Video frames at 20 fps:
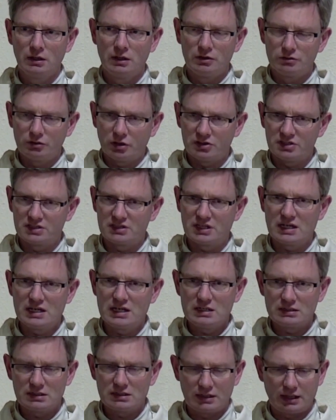draws us
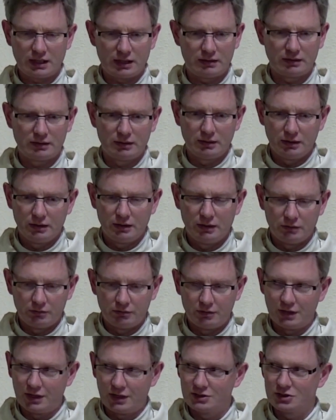into that
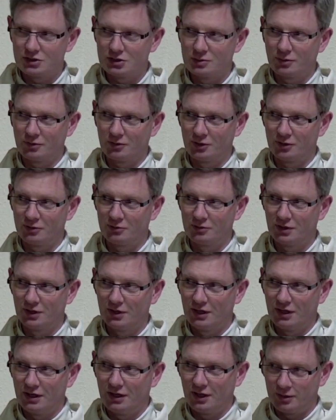relationship of love
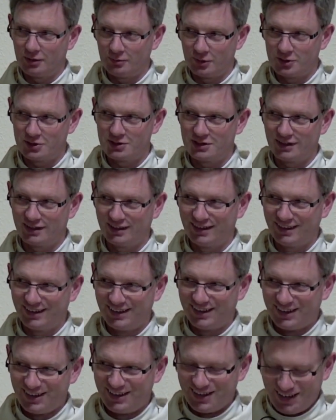and mercy.
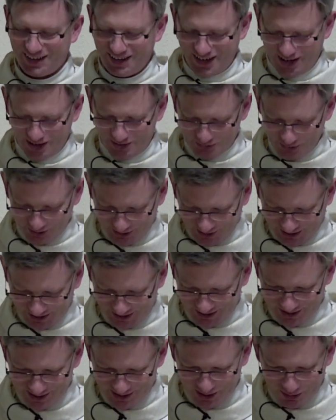And with that, I'll
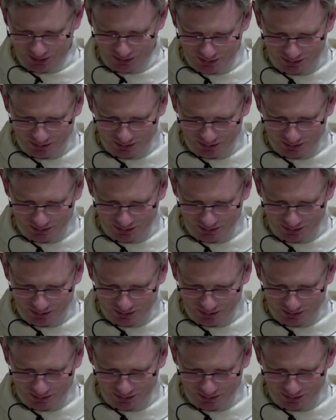stop.